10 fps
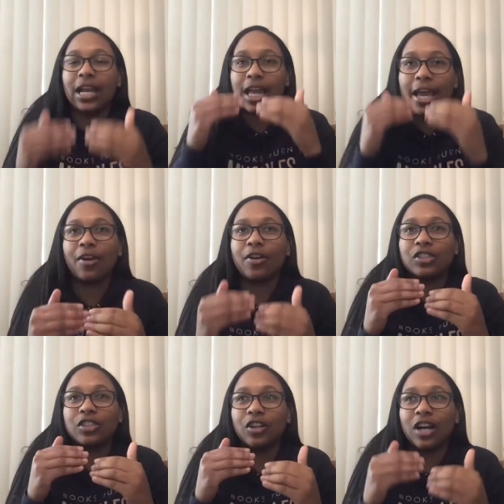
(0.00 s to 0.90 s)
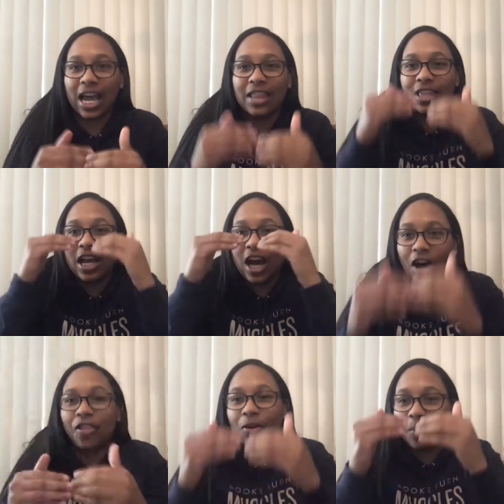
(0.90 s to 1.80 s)
character and the
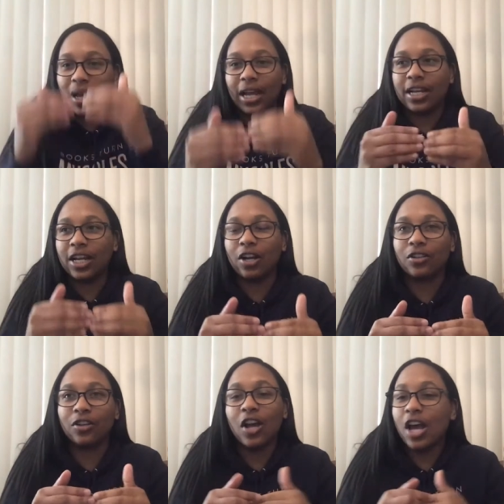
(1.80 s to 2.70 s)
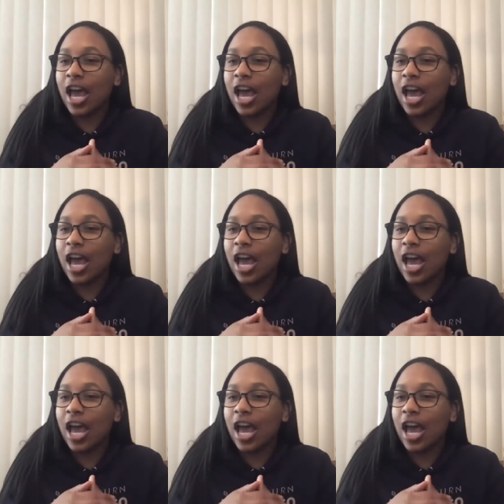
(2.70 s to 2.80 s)
other main character.